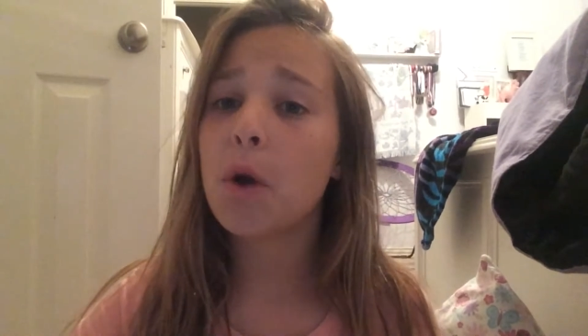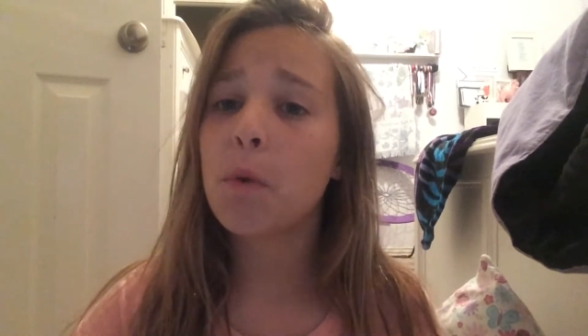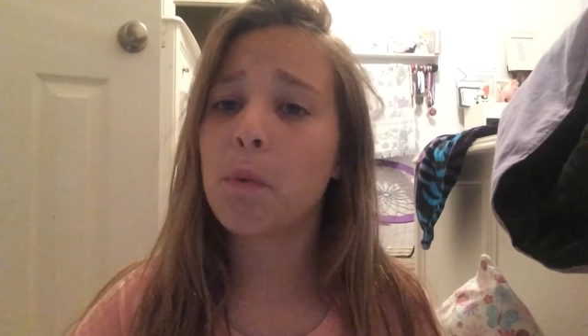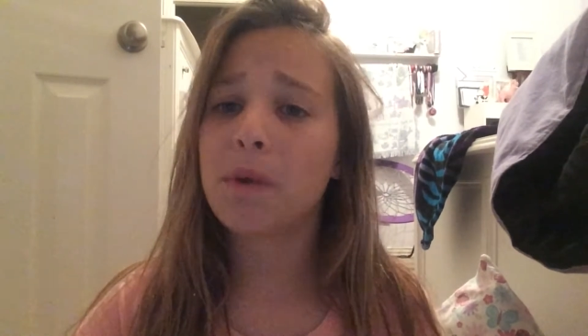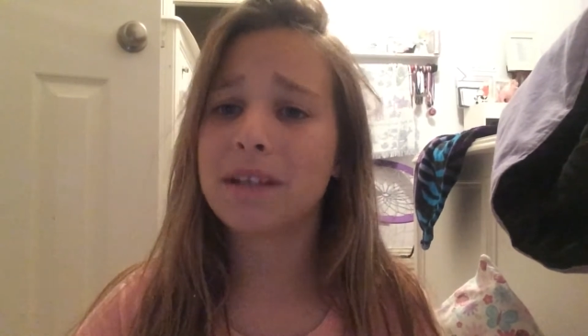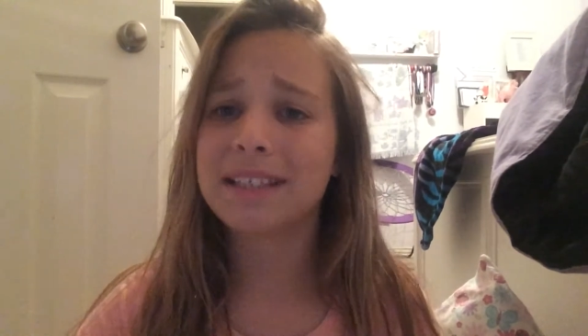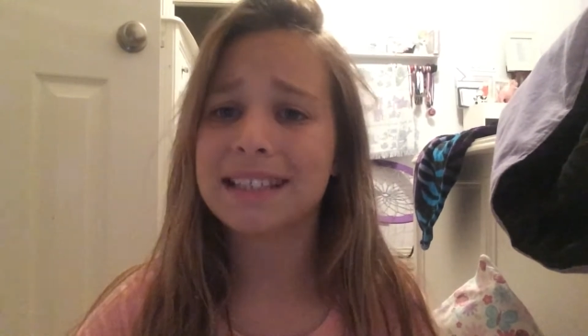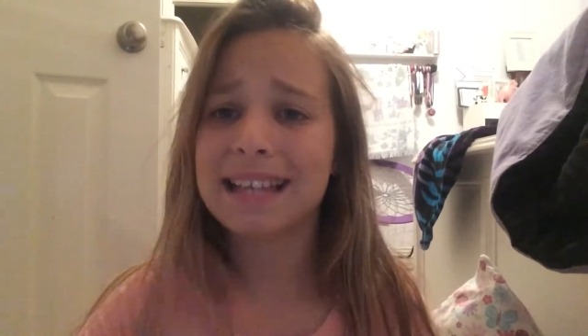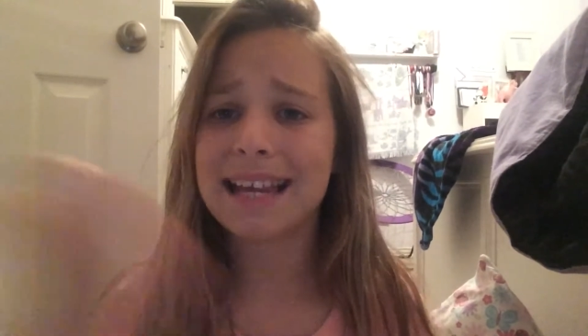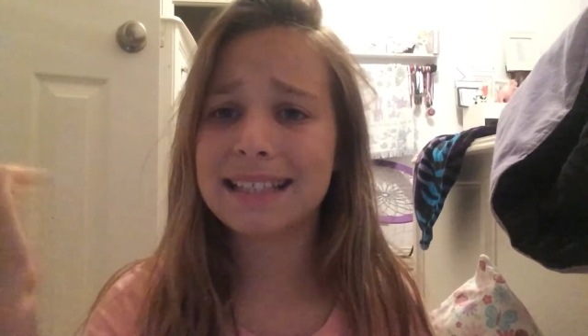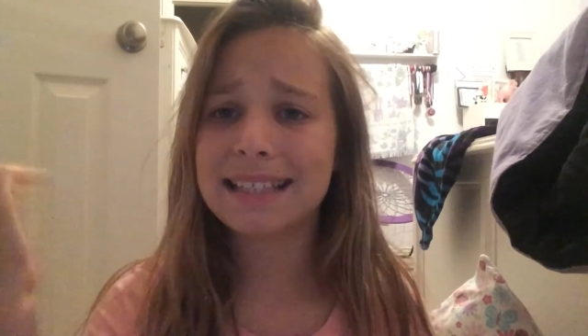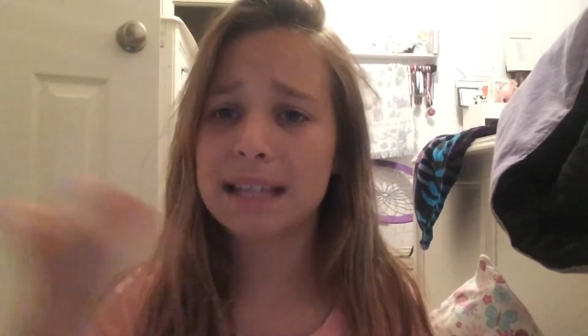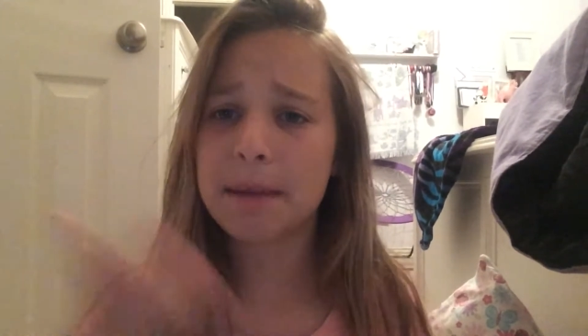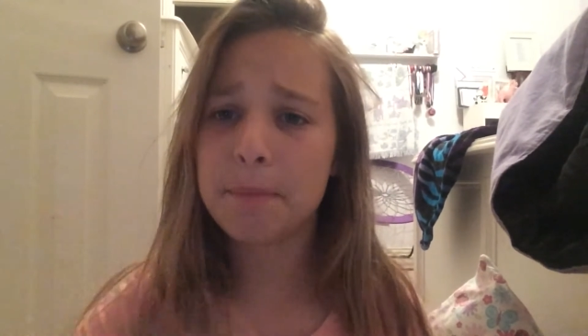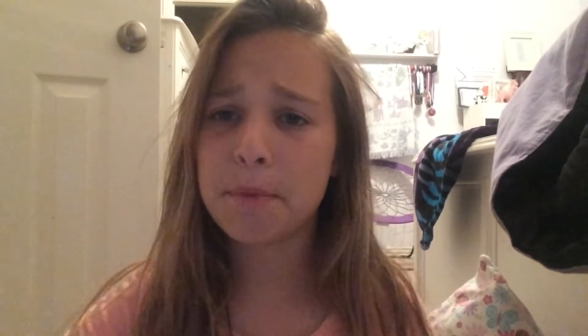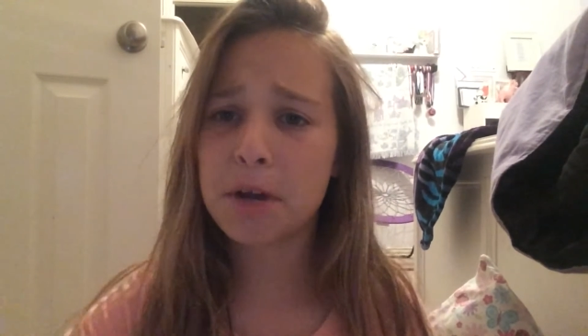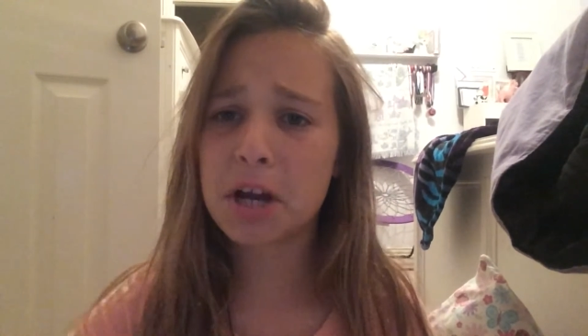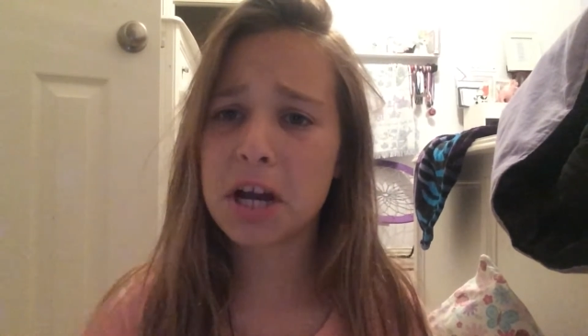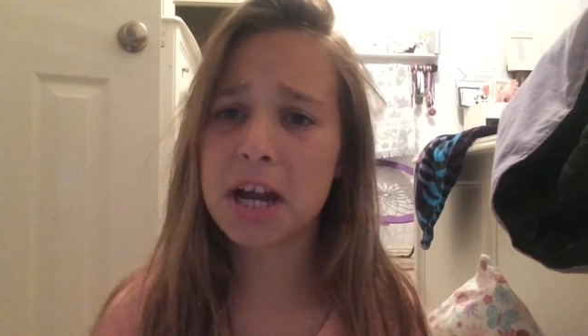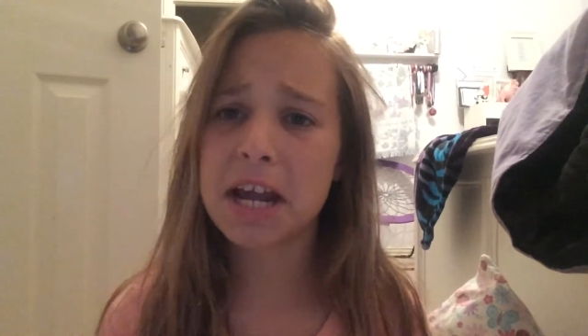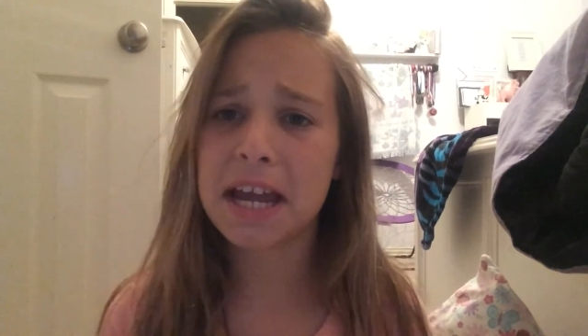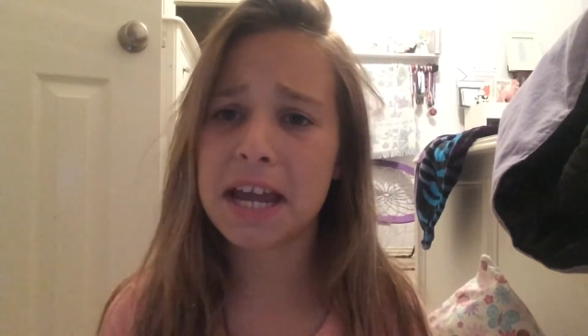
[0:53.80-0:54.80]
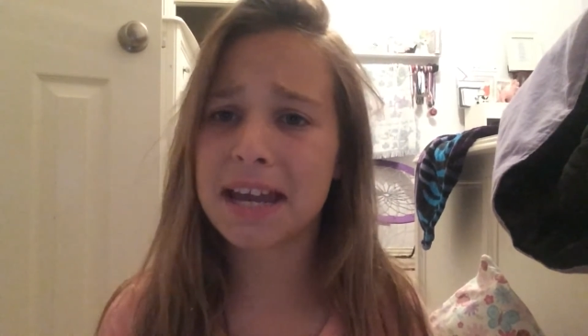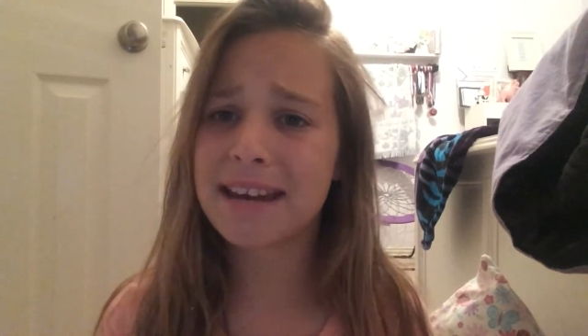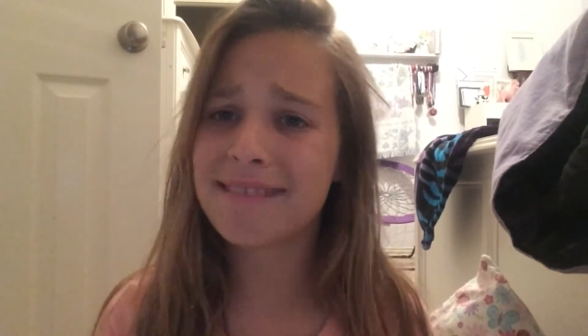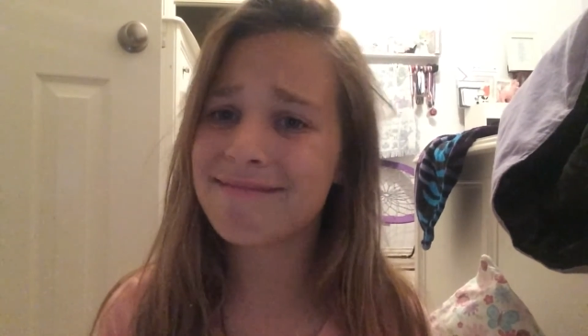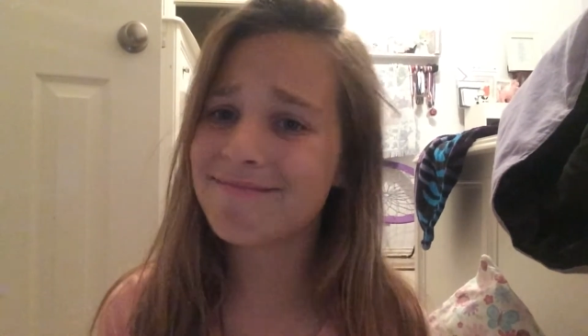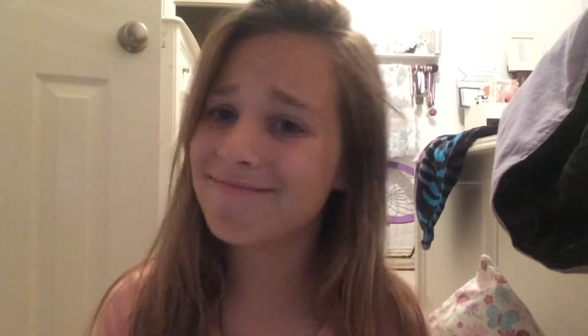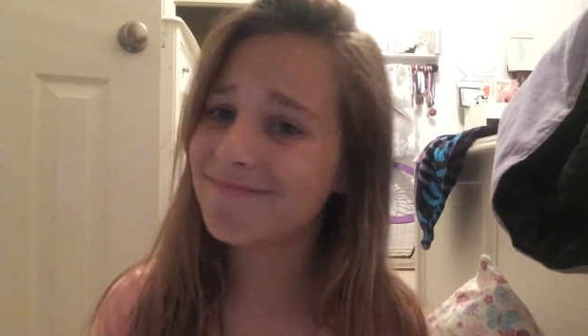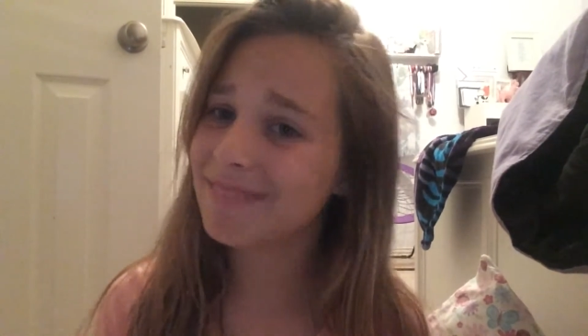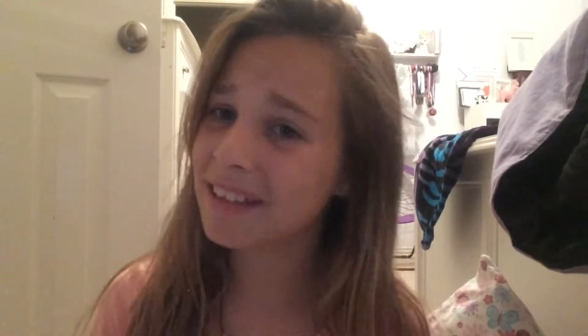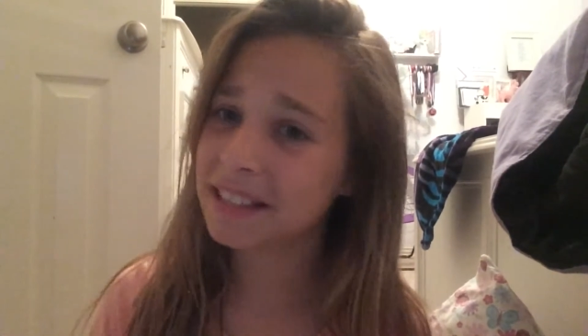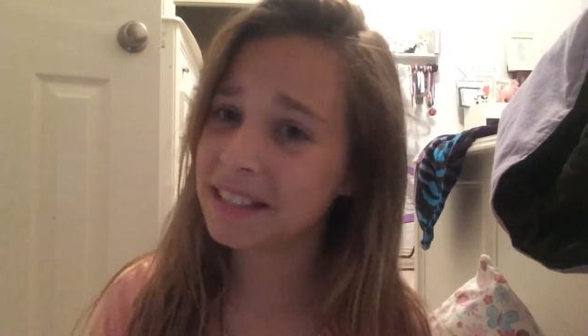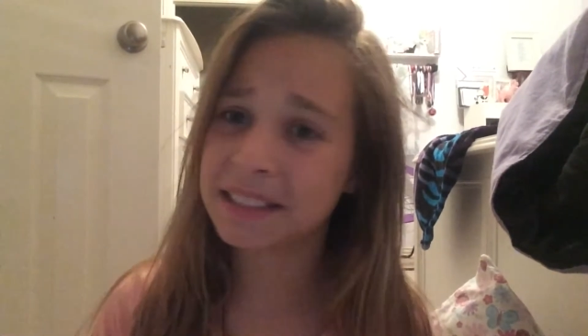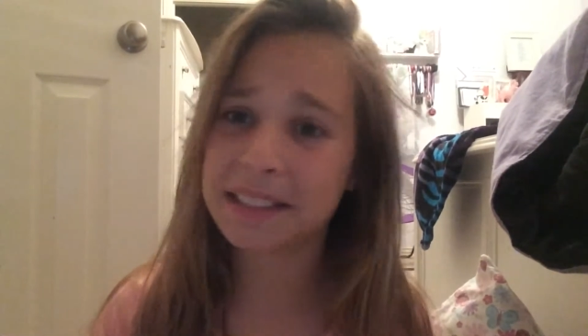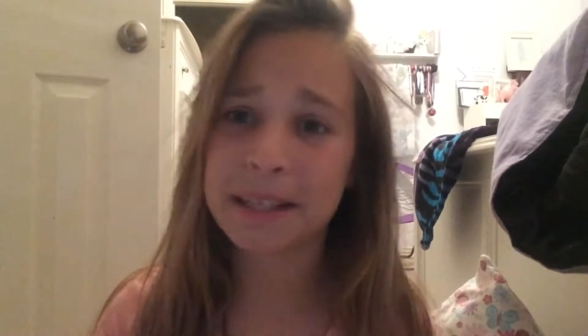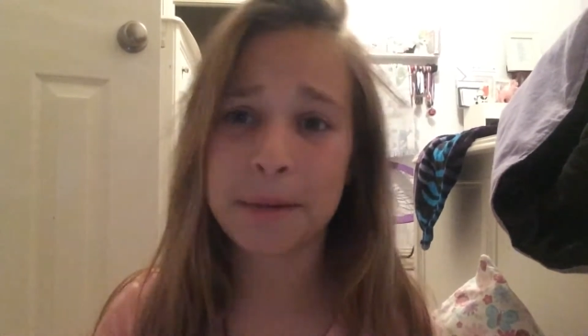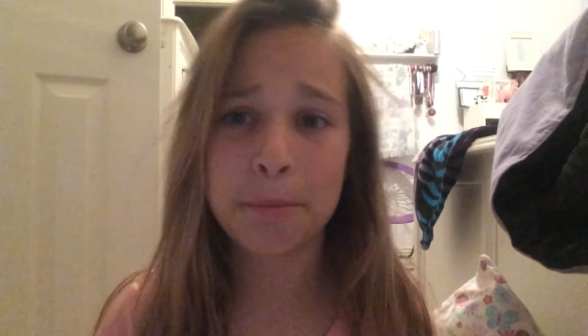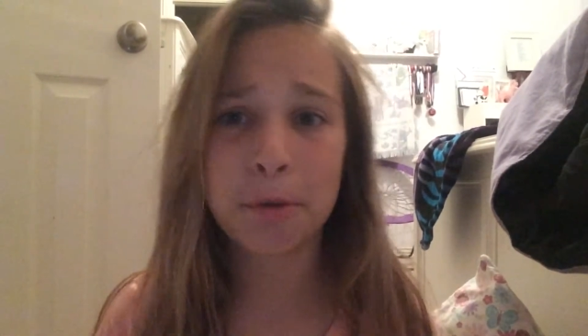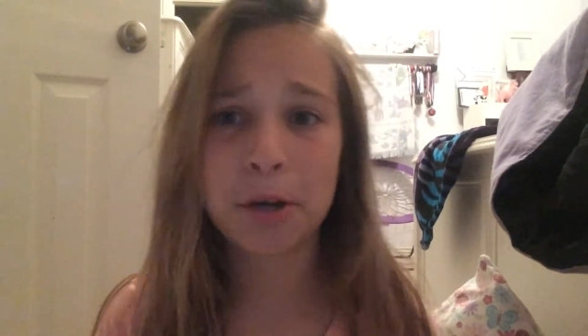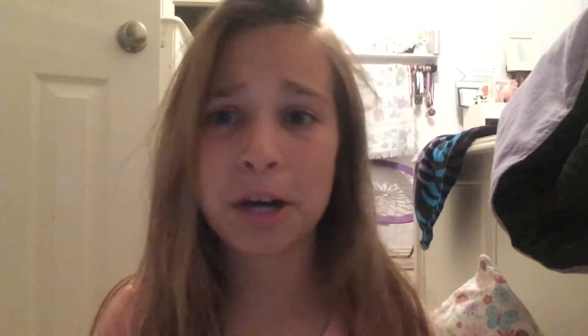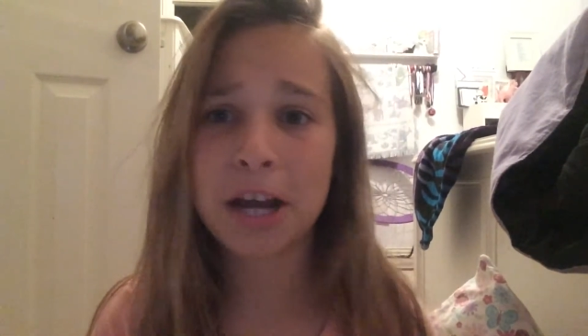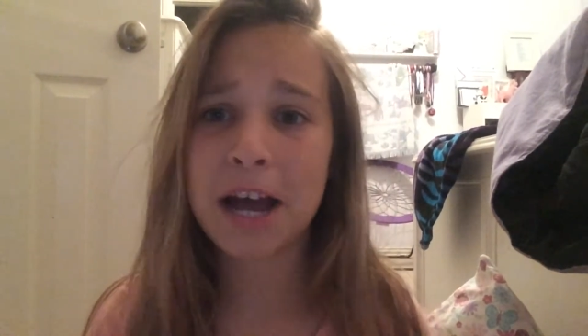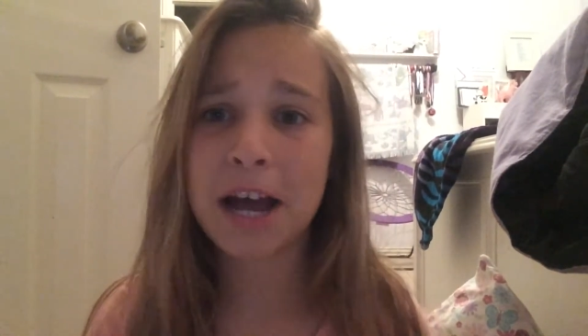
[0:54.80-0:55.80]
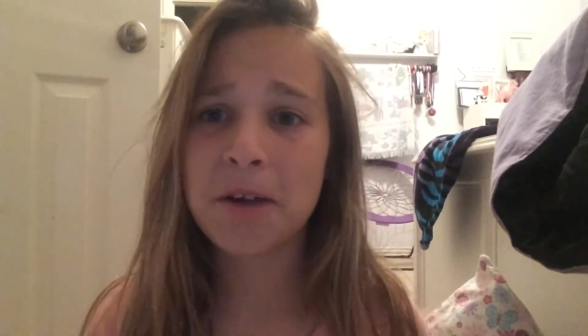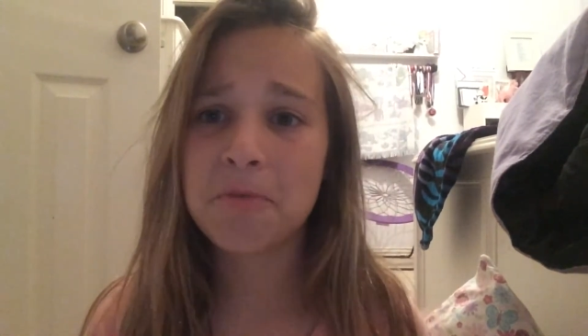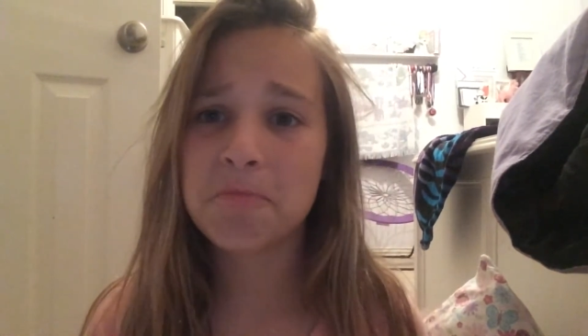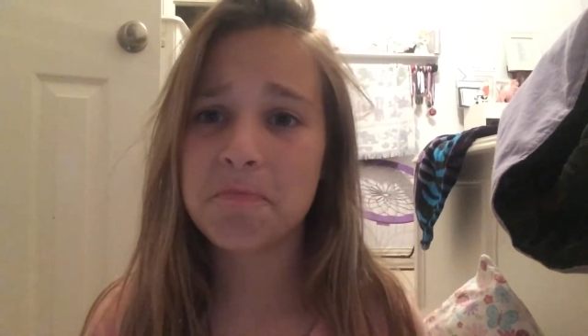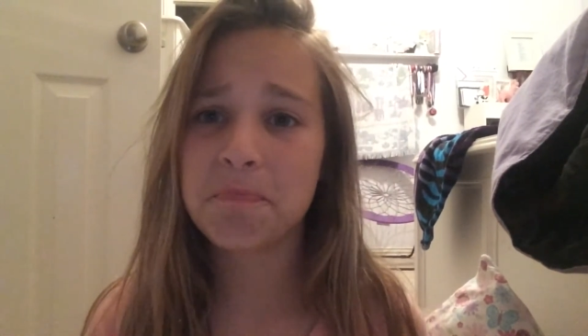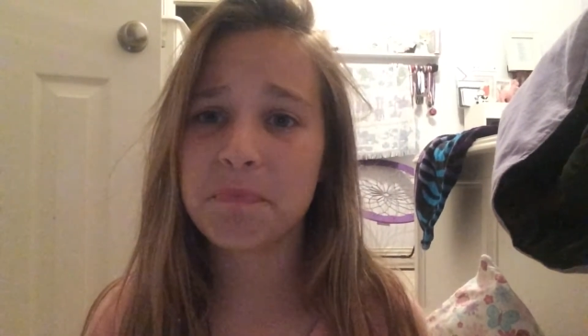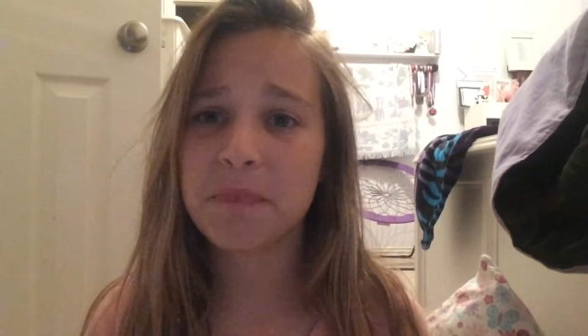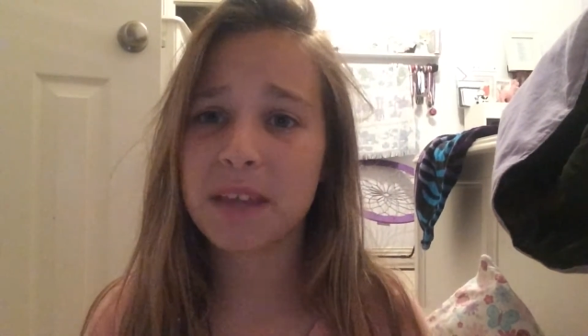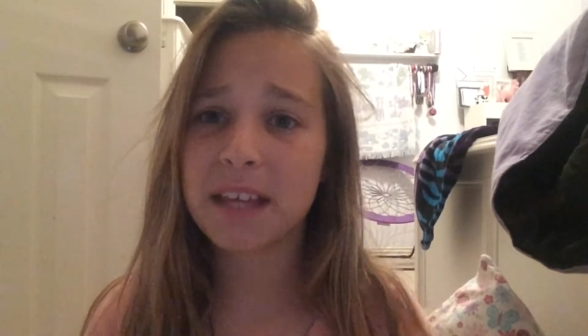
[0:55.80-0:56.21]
was last summer and it's summer now.